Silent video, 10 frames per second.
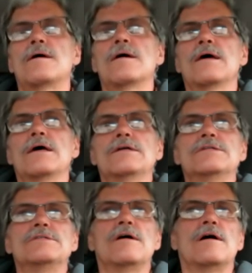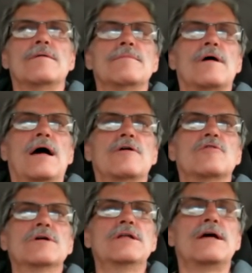And um, I
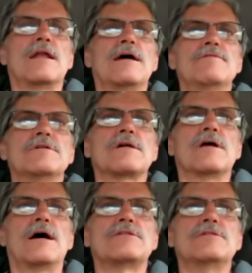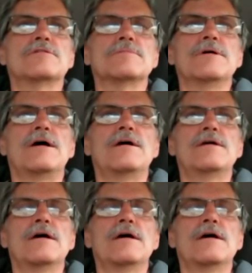go in at 11 o'clock to go to bed,